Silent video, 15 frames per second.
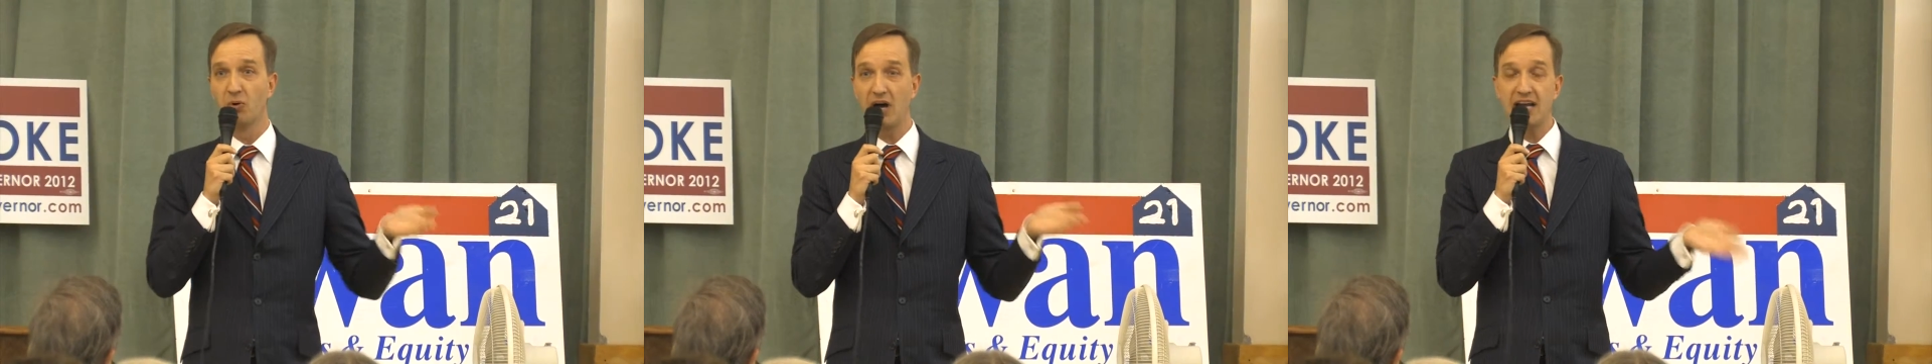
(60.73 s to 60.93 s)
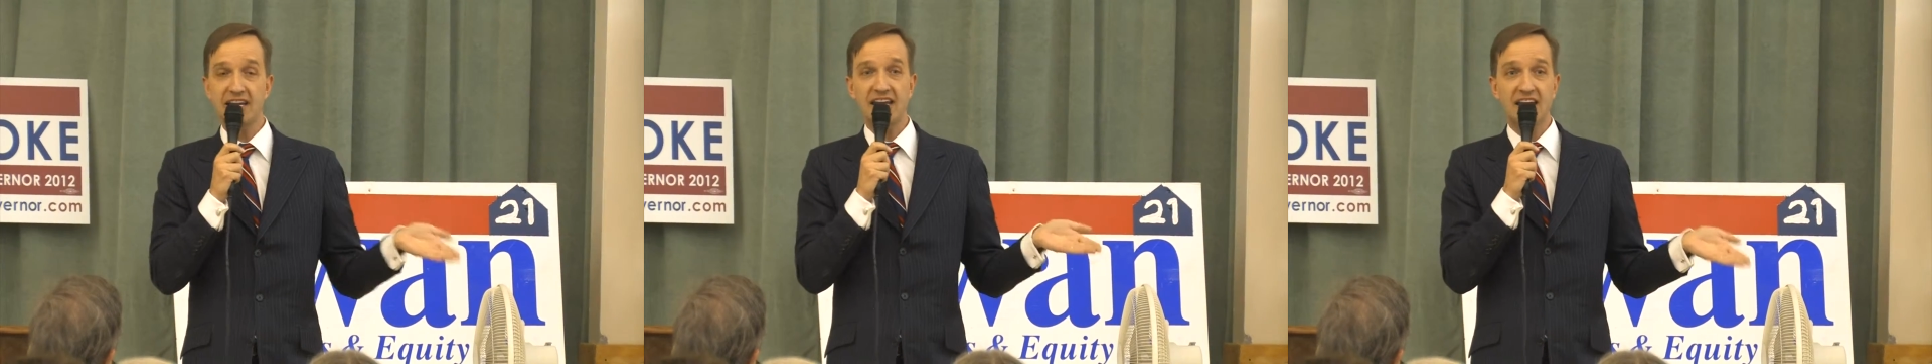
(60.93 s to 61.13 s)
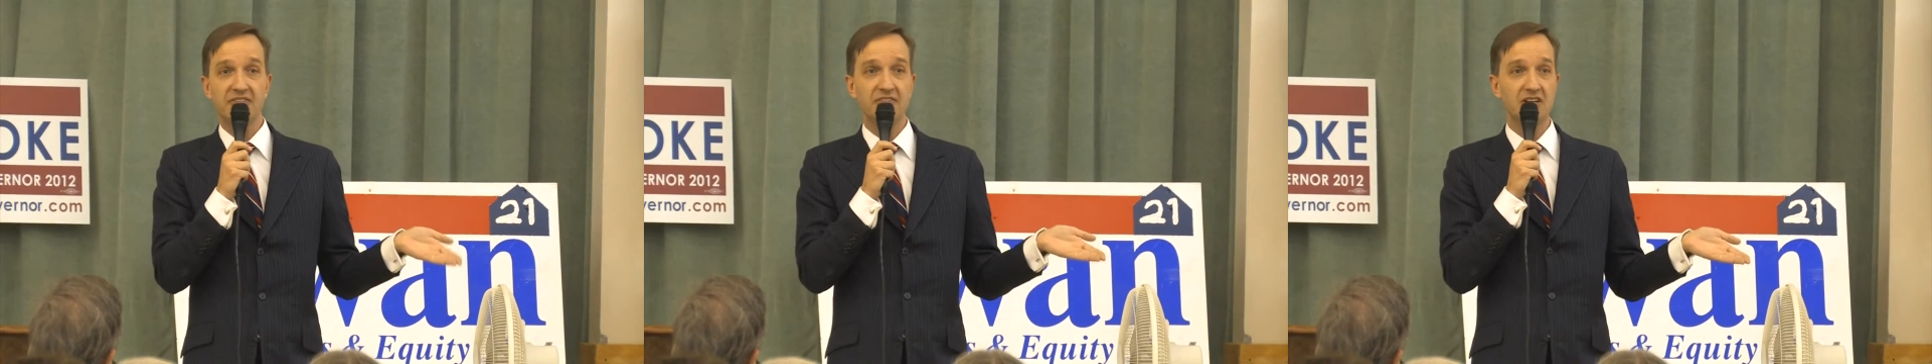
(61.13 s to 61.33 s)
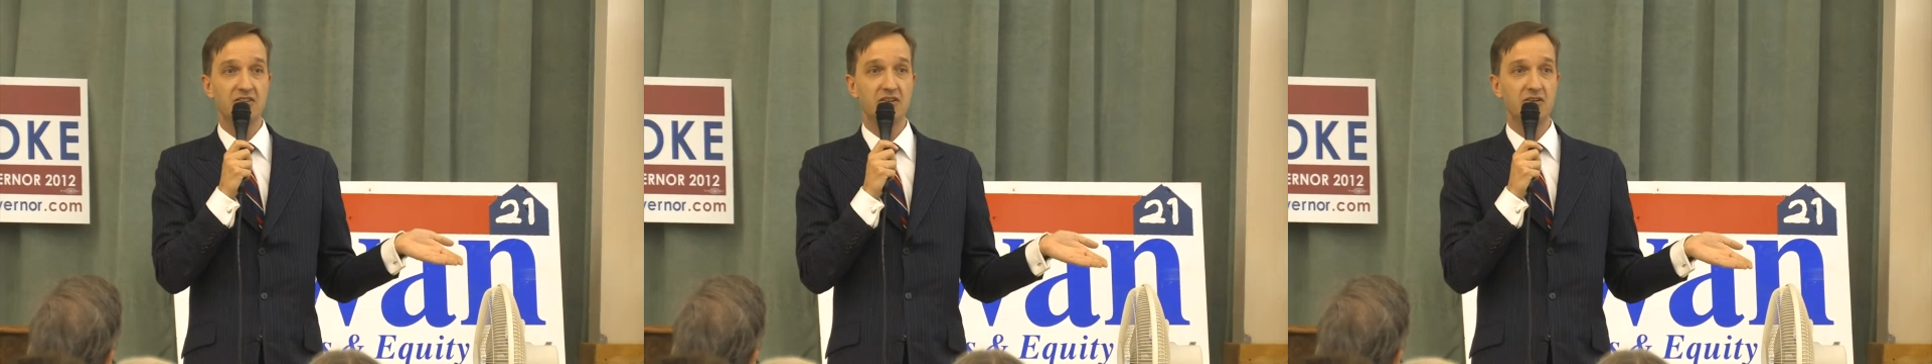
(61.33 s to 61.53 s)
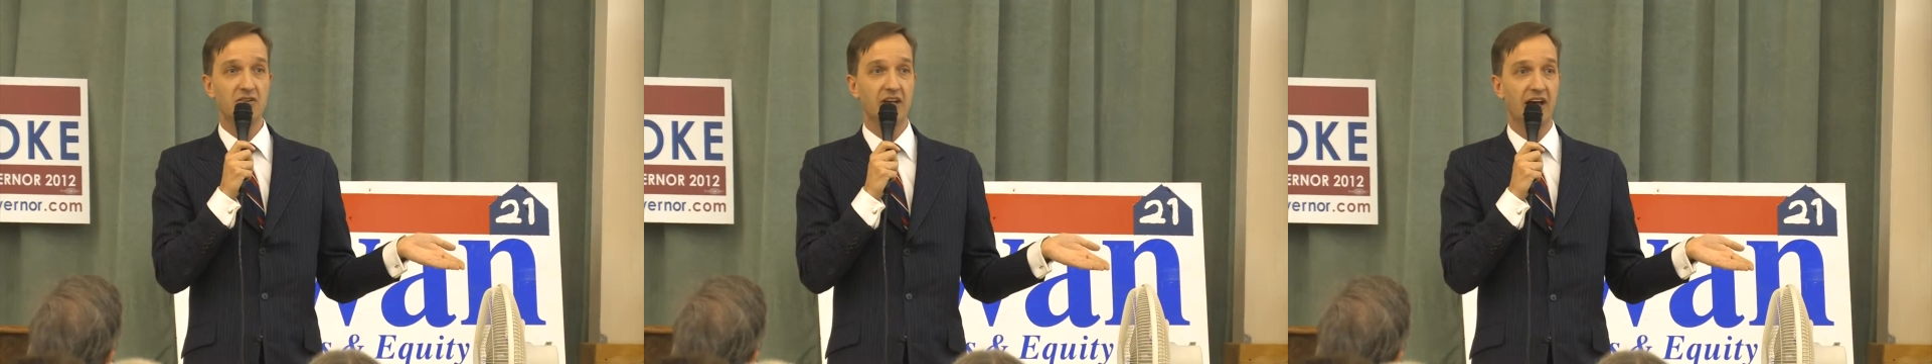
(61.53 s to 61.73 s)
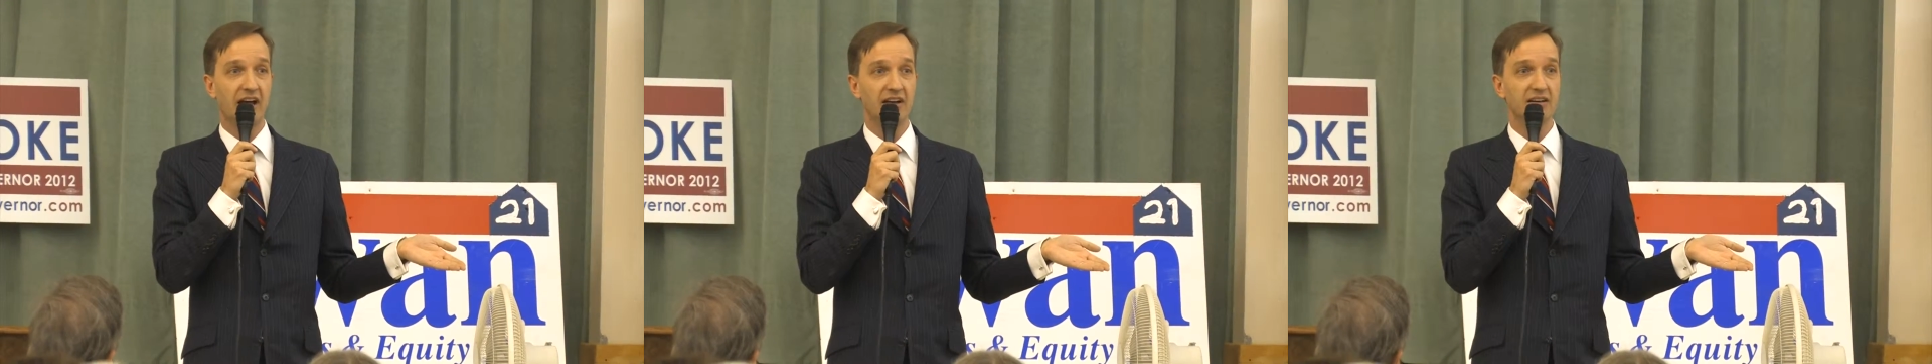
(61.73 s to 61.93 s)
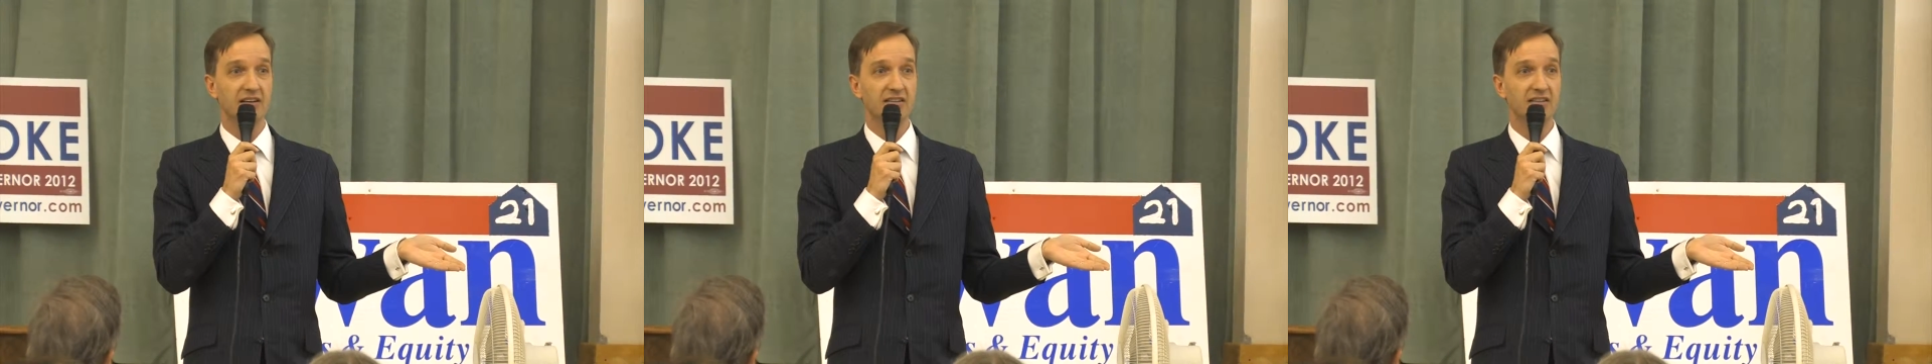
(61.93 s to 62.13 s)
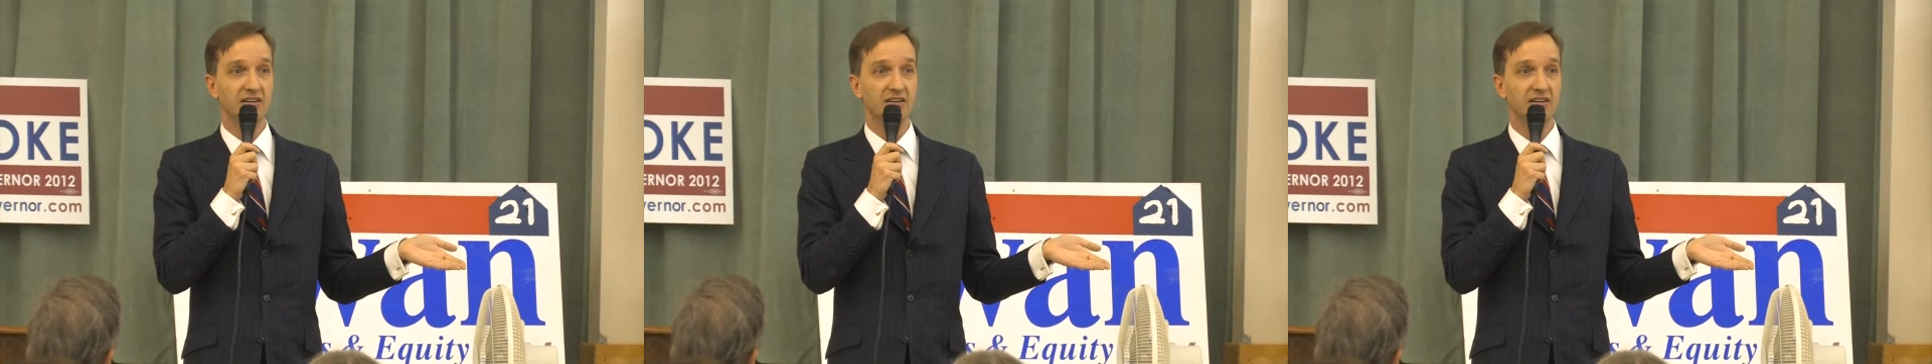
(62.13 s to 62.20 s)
Why can't they do that?